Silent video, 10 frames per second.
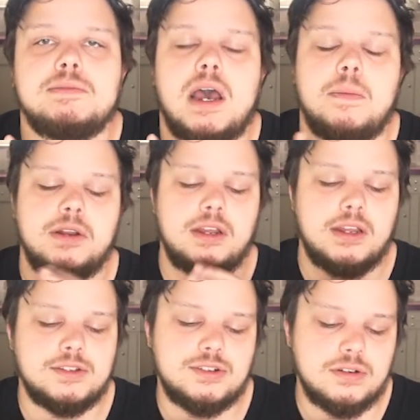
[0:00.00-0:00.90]
I'm happy to
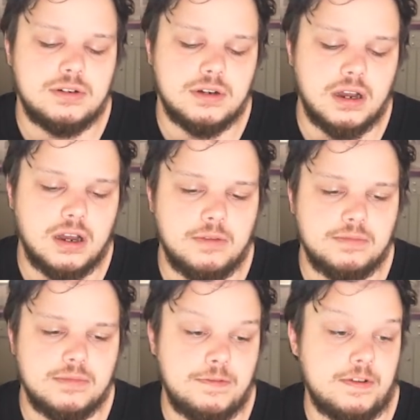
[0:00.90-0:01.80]
answer.
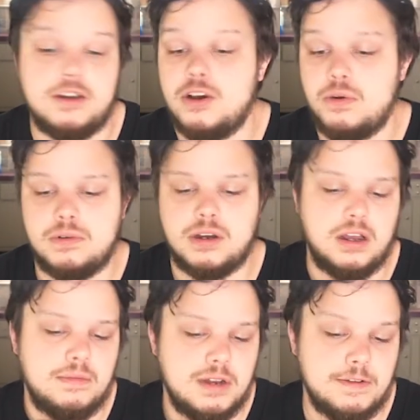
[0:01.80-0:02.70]
If I know,
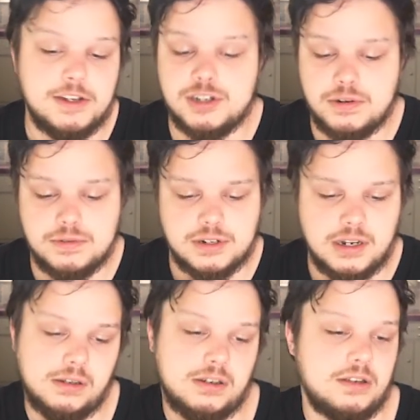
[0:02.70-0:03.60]
if I don't,
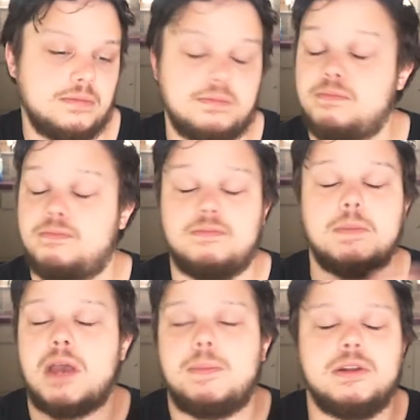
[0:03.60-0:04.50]

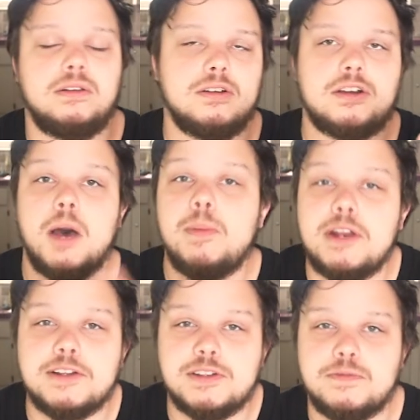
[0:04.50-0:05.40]
I'm happy to look up an
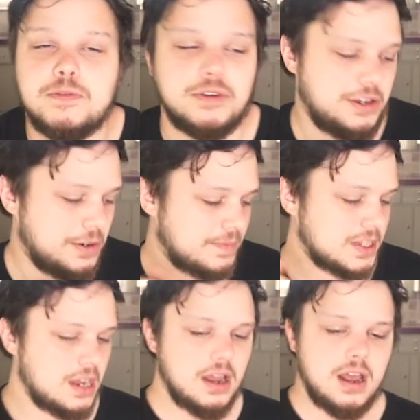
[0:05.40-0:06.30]
answer for you.
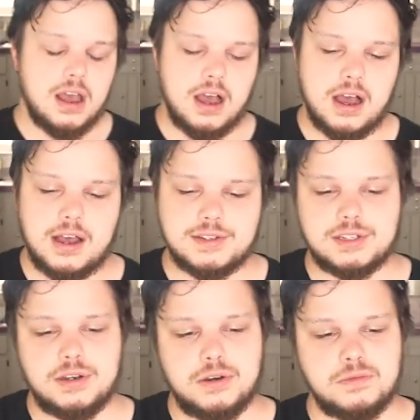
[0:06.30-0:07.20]

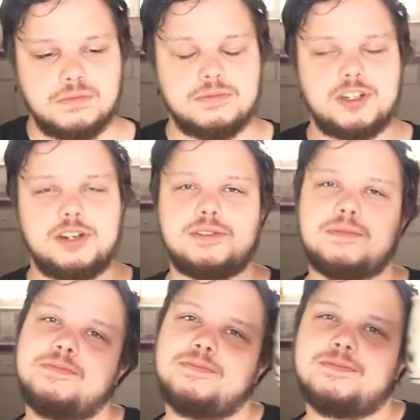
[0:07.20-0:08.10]
So
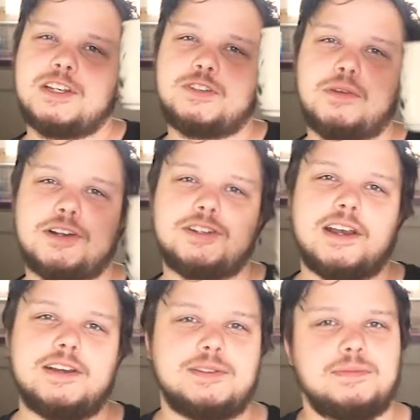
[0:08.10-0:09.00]
cheers. Thanks for watching,
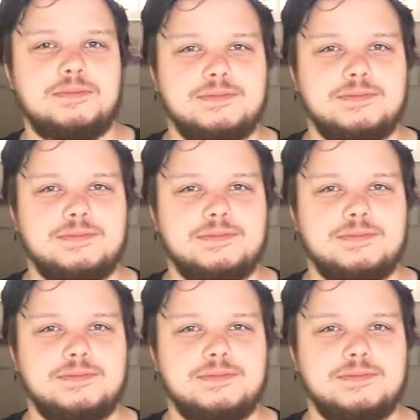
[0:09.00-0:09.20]
guys.